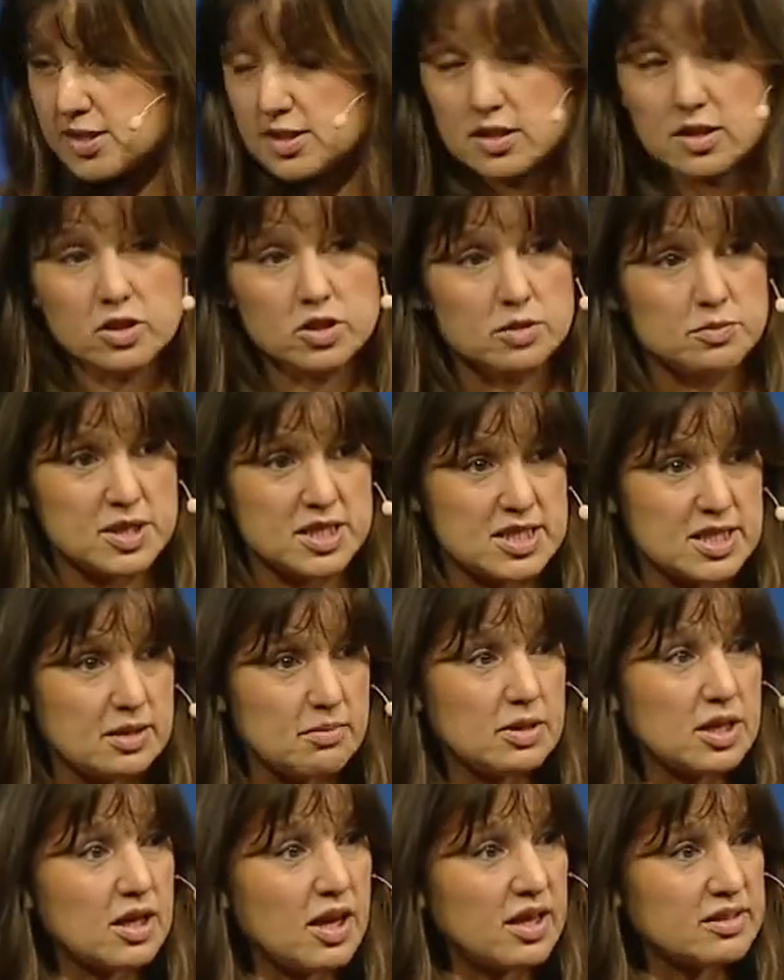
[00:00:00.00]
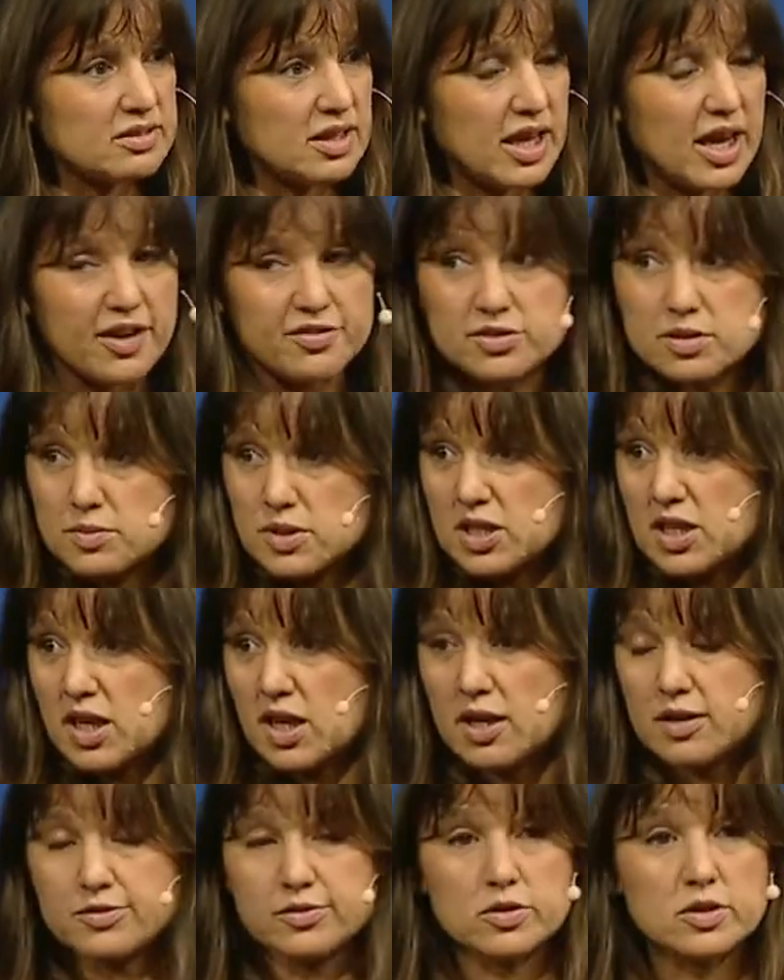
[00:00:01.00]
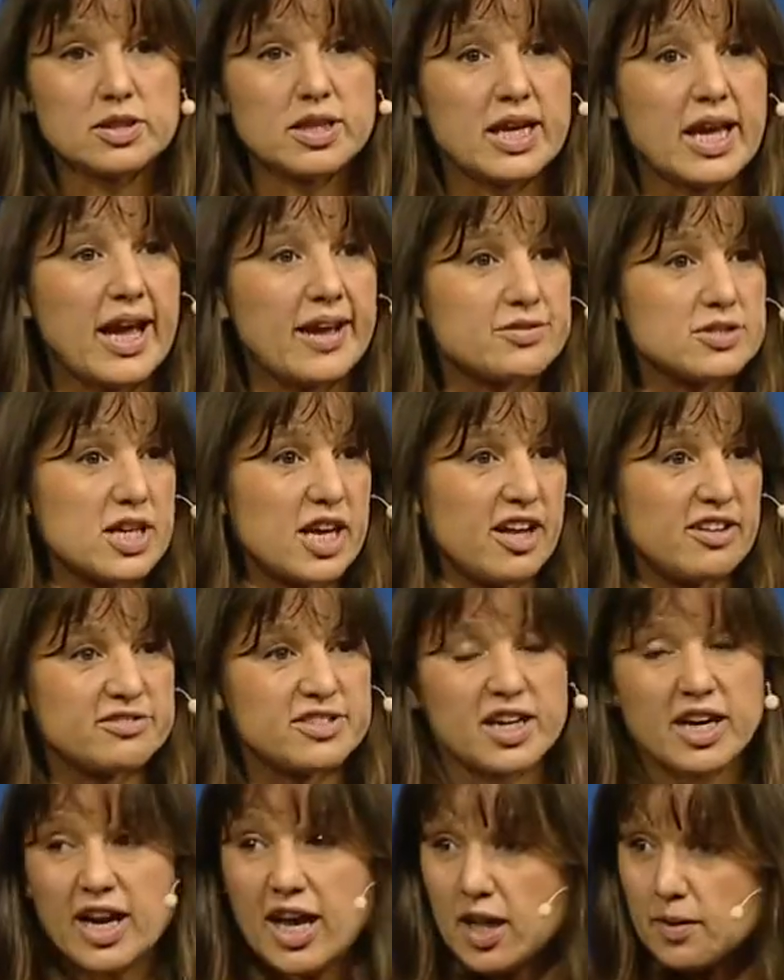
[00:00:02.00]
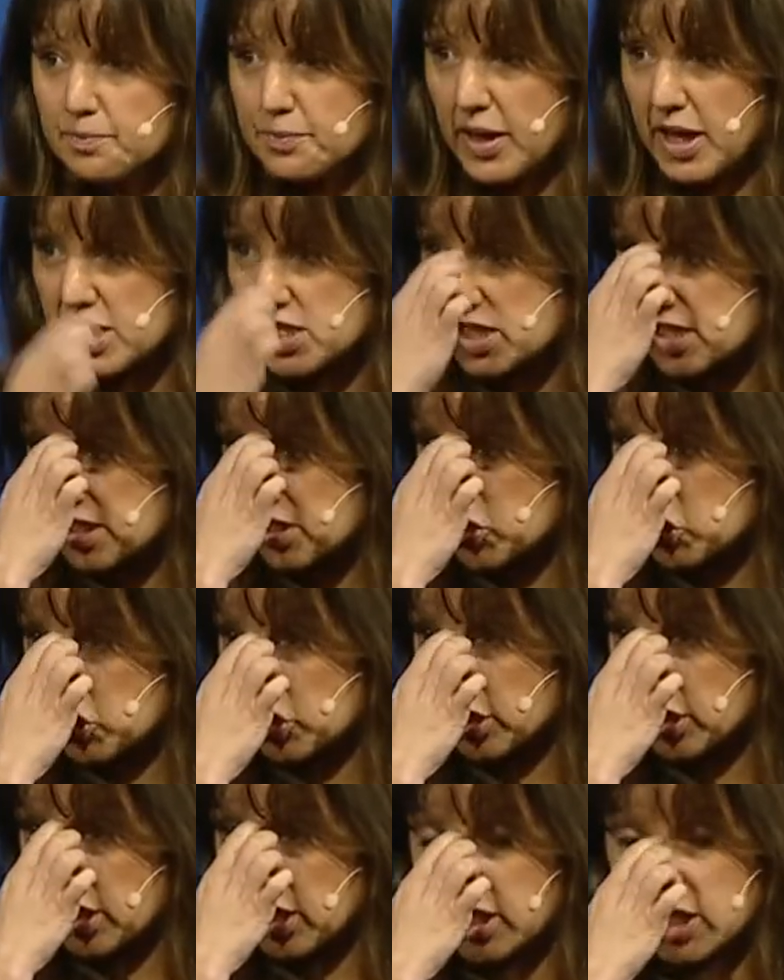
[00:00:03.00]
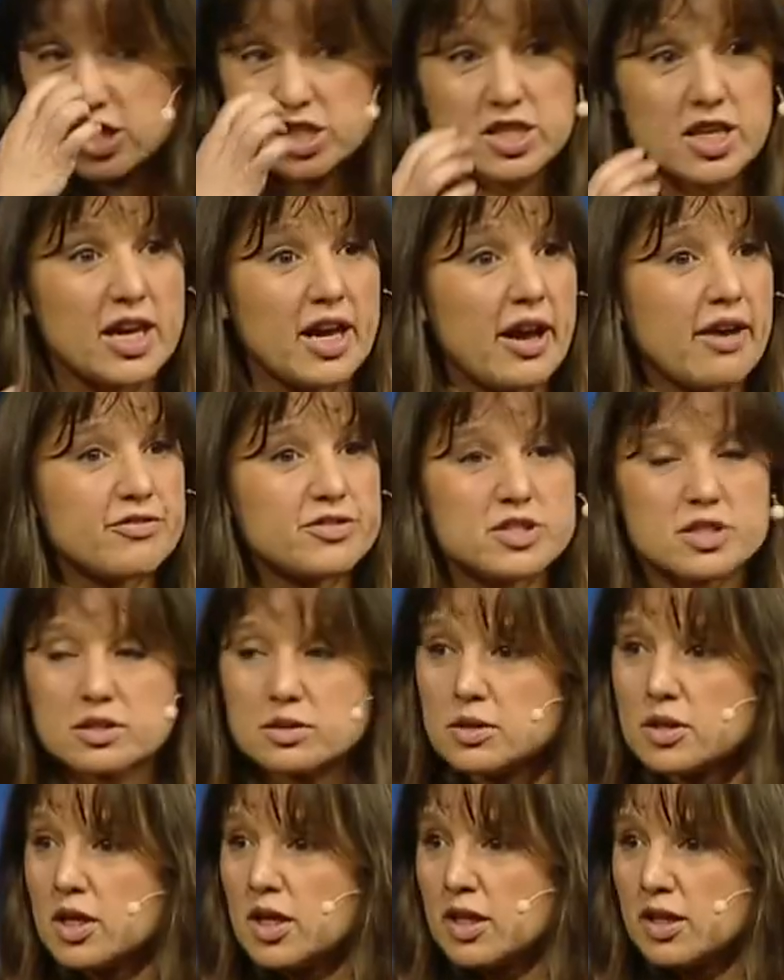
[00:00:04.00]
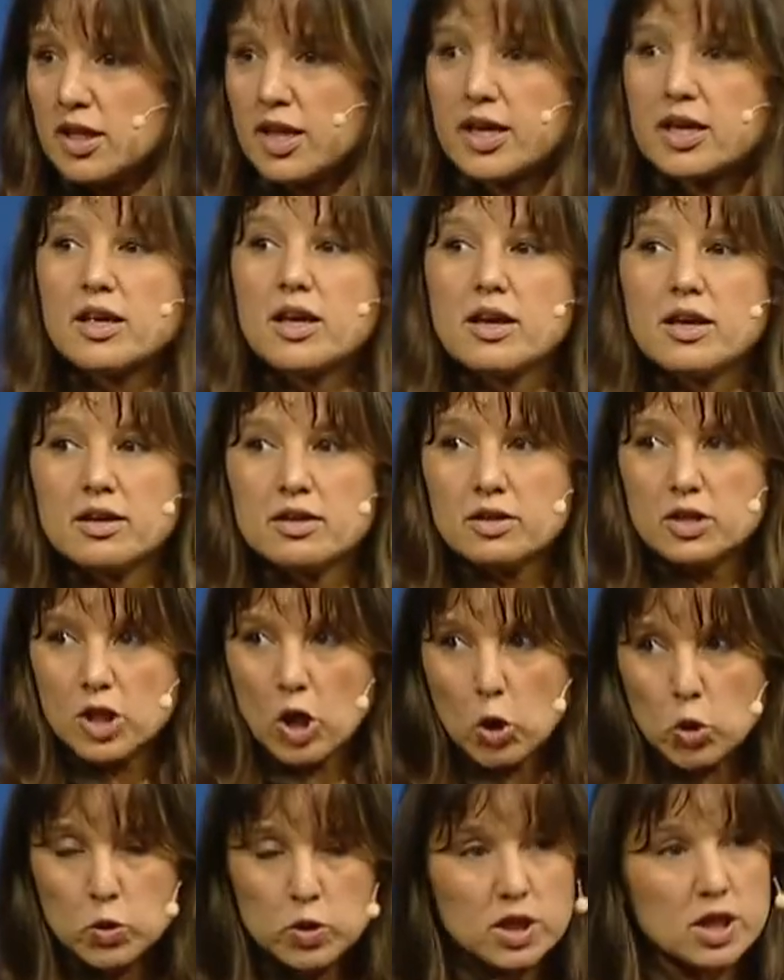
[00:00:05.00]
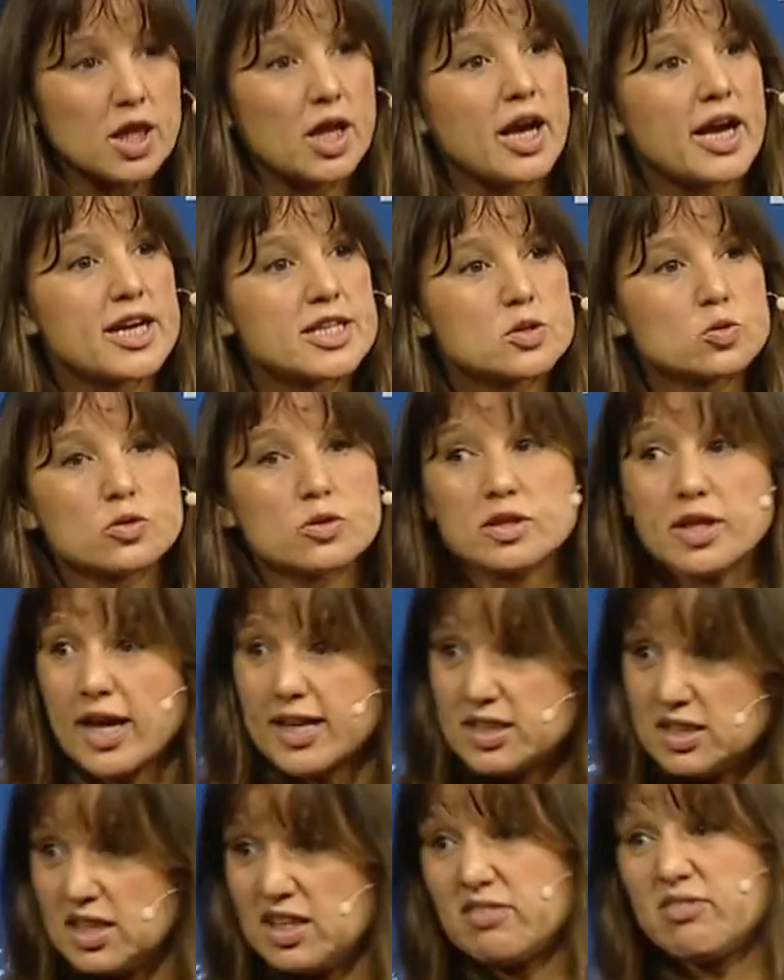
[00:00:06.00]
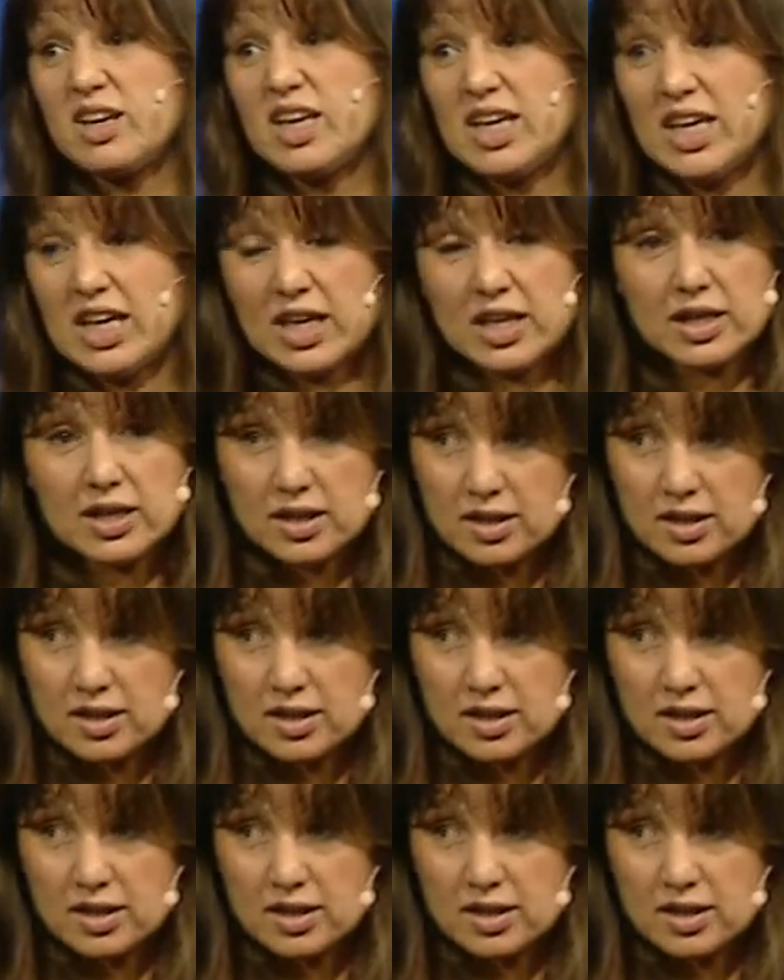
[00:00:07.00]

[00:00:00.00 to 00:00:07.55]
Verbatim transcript: They're going to be demonized. They have to be careful. They have to have their help pages in Turkish. They have to like localize without giving in